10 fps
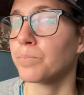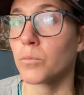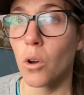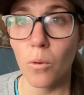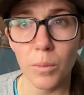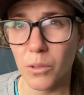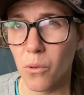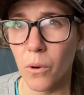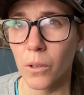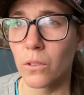open
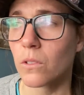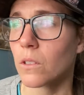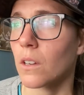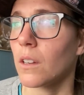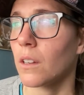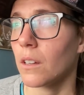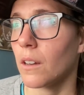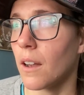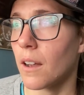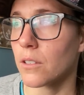chords,
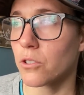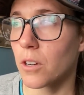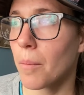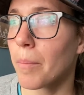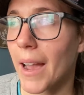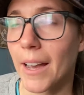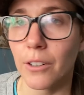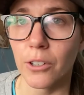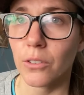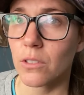strum
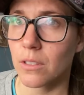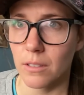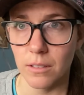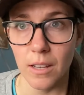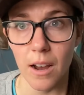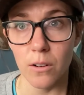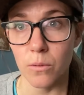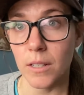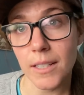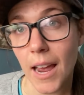patterns, how to
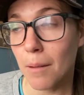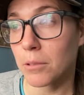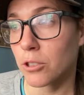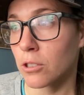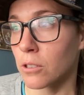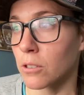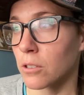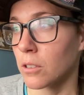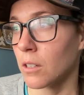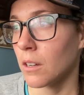read tablature,
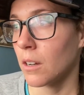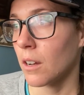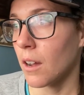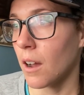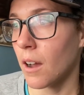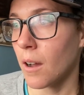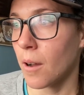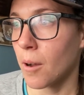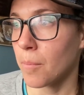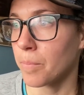
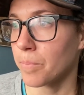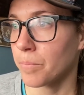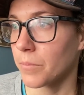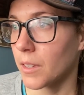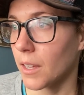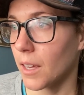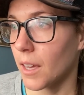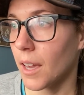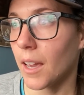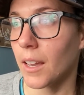um,
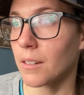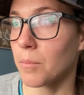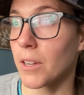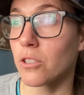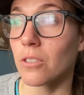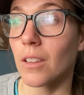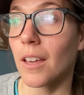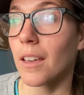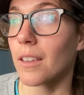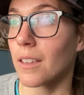and make sure
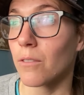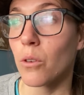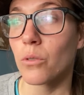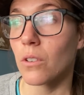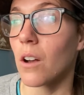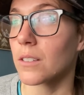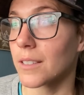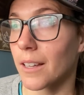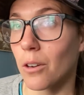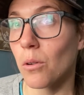they give you songs
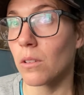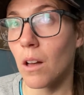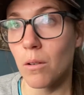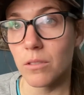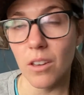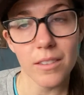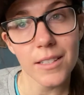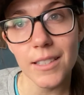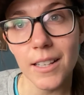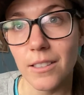that go along with all
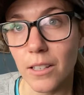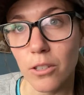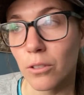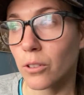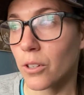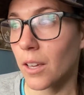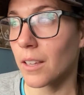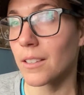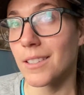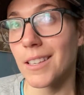these things that you're
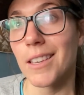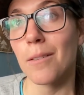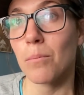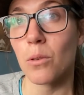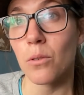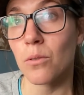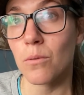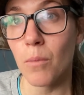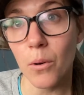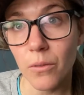learning to keep you
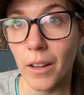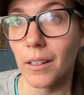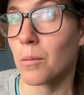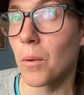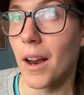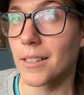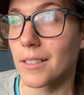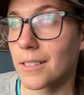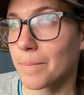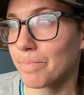motivated to
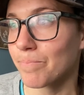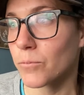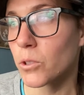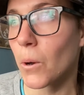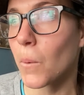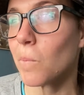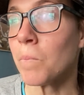practice. So,